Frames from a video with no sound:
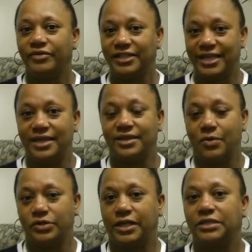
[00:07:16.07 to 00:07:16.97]
skin
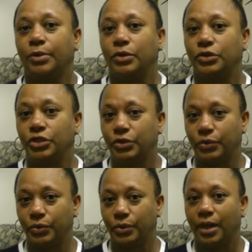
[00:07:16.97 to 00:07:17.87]
that was exposed to
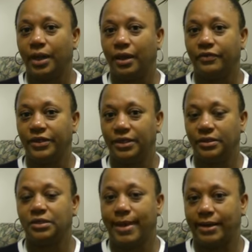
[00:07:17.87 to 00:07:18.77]

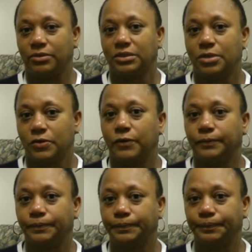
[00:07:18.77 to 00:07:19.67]
the tobacco smoke.
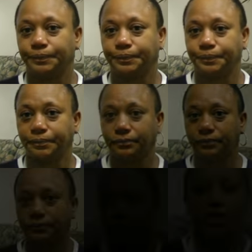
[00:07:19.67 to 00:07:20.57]
Great.
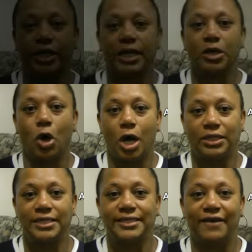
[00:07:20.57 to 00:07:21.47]
She can
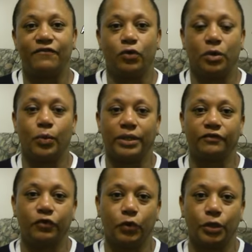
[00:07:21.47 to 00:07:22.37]
call us at
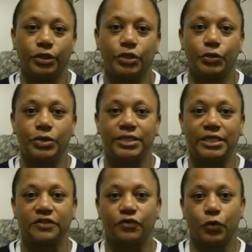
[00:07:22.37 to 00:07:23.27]

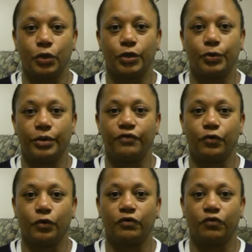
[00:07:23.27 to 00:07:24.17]

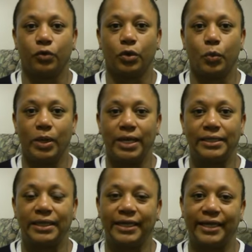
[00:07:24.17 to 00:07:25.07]

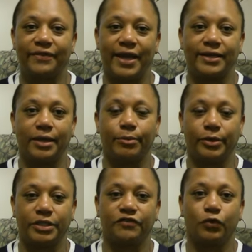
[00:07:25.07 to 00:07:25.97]
414-264-3441. Again, that
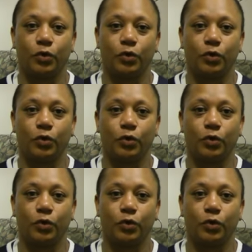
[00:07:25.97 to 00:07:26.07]
number is